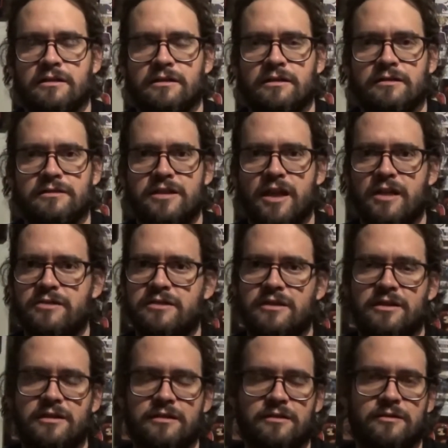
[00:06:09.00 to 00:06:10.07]
just
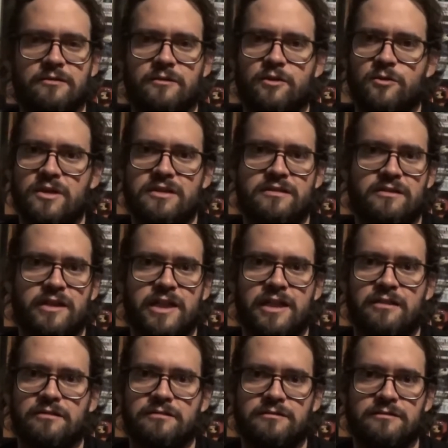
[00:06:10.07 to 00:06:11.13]
a
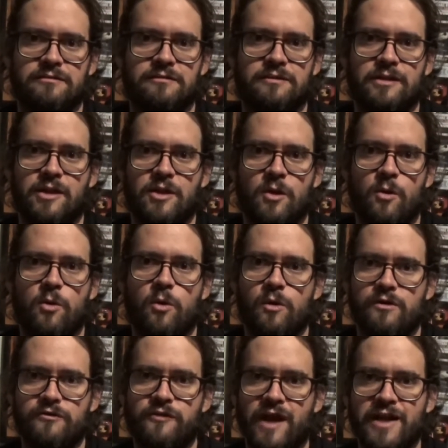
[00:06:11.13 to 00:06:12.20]
grisly,
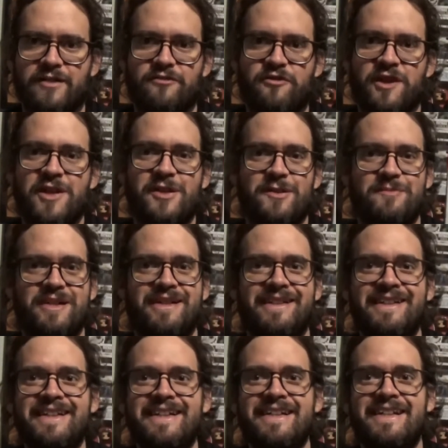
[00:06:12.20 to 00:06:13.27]
horrifying film.
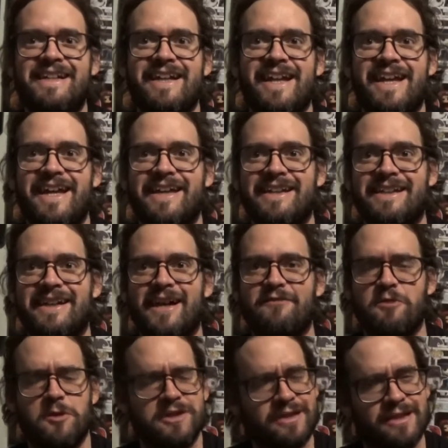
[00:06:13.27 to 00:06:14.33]
And I've
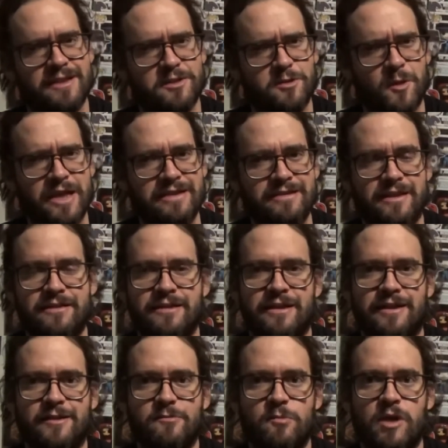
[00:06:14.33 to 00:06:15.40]
only seen it twice, I
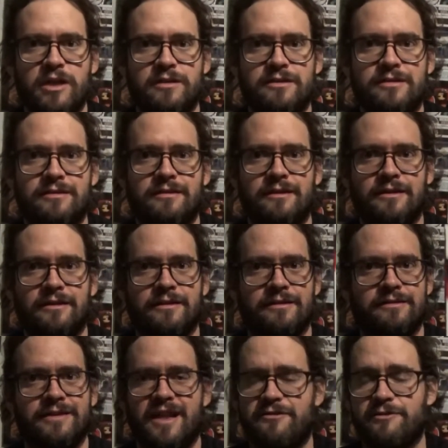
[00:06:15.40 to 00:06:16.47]
think, but
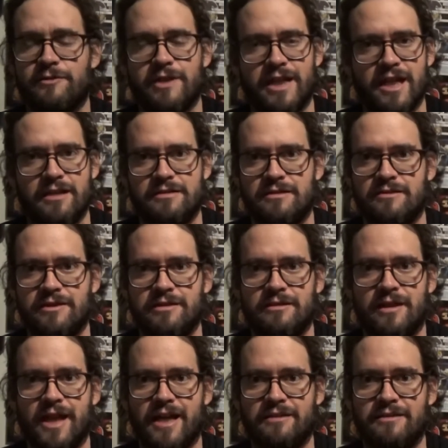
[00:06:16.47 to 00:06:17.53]
definitely excellent.
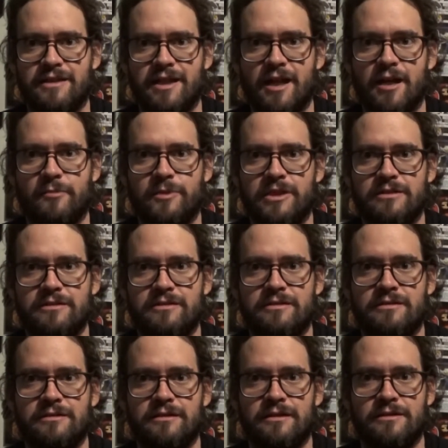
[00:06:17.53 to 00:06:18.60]
Anthony Hopkins,
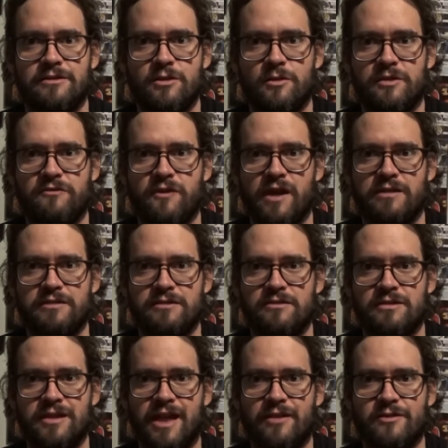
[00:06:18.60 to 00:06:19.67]
Jodie Foster,
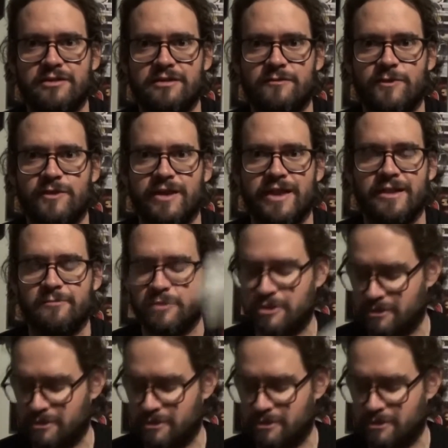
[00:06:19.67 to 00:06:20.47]
Silence of the Lambs.